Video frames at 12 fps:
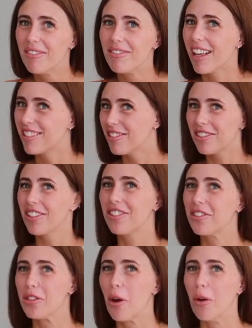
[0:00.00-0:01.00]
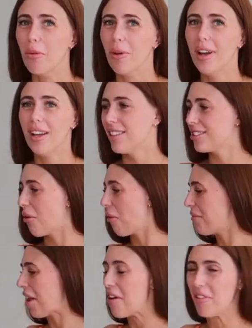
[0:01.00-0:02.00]
That's not good at all. So
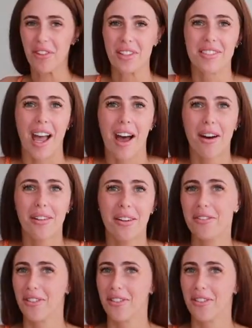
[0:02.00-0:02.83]
I'm nervous now